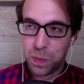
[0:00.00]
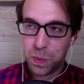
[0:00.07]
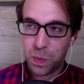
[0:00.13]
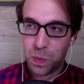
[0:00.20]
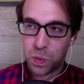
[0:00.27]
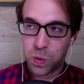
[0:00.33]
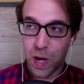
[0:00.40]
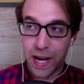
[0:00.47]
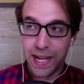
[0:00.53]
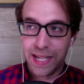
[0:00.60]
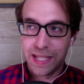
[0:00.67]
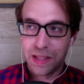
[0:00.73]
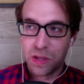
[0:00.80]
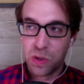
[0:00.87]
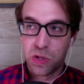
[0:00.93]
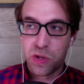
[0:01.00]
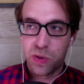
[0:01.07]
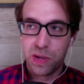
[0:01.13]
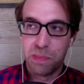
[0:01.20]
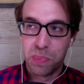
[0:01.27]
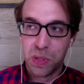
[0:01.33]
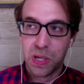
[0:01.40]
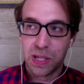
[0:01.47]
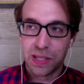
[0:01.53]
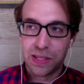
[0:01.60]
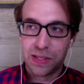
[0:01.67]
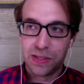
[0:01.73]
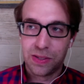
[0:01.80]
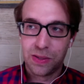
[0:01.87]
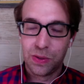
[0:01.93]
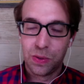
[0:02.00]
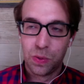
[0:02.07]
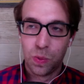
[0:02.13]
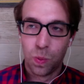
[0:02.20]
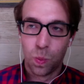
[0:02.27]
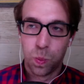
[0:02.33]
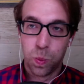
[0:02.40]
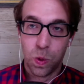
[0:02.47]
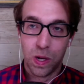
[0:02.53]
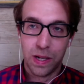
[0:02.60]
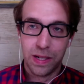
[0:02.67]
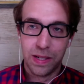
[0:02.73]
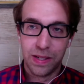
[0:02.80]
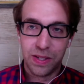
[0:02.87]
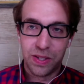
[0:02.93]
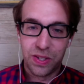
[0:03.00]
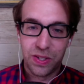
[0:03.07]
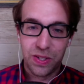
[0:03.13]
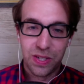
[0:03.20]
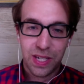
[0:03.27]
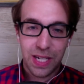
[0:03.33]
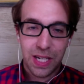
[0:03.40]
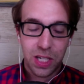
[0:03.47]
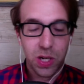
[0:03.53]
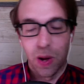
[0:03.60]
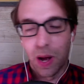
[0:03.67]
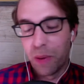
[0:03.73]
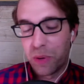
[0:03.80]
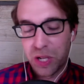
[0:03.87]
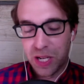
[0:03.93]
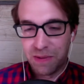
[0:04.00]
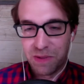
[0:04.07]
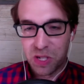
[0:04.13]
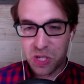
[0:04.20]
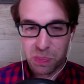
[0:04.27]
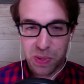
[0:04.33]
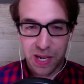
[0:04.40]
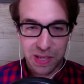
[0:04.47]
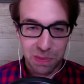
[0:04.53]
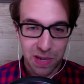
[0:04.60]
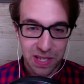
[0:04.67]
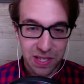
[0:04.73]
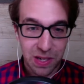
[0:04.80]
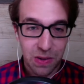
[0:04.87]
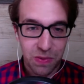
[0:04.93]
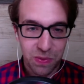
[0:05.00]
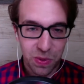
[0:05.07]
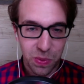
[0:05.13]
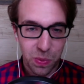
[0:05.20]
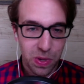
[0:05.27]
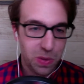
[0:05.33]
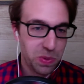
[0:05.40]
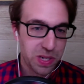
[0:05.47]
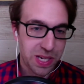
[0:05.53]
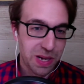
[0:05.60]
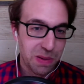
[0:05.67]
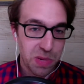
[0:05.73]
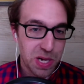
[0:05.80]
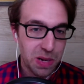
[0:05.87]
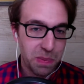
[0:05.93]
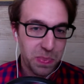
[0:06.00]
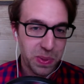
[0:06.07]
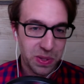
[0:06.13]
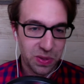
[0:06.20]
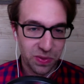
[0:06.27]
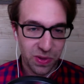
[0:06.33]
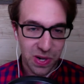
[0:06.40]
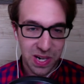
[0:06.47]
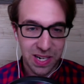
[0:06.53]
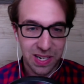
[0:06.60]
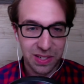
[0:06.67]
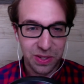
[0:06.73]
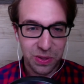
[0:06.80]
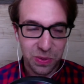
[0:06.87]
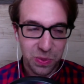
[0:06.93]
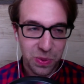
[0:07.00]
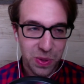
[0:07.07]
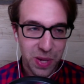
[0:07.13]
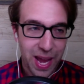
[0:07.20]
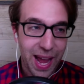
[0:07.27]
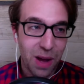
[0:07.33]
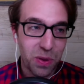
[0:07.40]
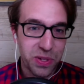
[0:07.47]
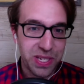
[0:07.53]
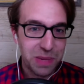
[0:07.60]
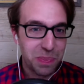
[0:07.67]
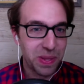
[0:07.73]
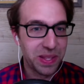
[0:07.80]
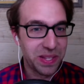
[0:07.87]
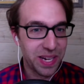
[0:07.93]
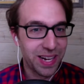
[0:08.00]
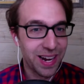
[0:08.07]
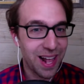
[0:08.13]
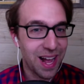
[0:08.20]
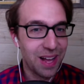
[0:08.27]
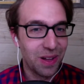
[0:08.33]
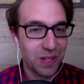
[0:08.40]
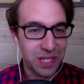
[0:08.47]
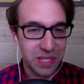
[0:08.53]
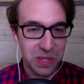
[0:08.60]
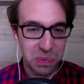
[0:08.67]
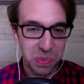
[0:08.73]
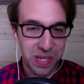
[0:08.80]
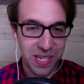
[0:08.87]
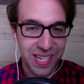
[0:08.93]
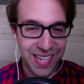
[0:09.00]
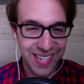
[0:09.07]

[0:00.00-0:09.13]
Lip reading: writing those three books was, I could even surprise myself with what would come up as far as how deep into denial he could be.